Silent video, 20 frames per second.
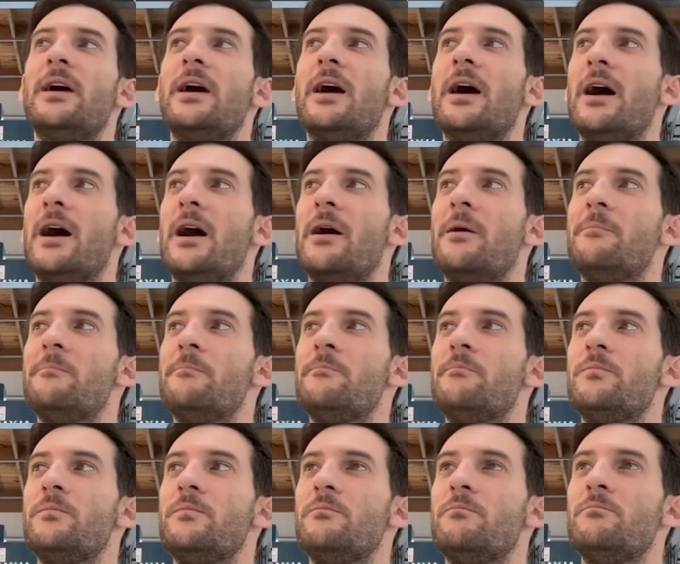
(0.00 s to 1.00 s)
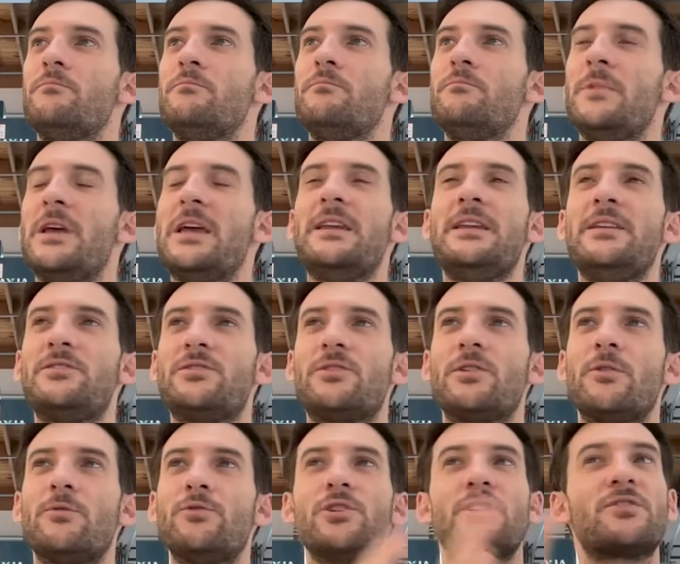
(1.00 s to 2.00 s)
it needs to
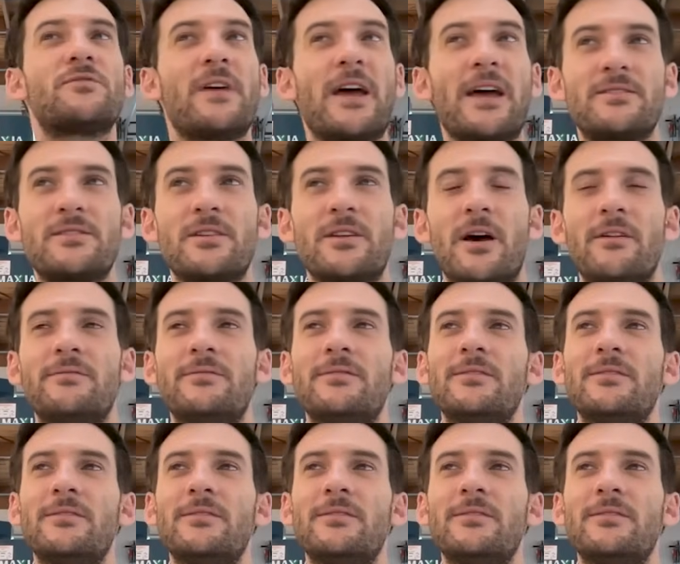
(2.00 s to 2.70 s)
go just fast enough,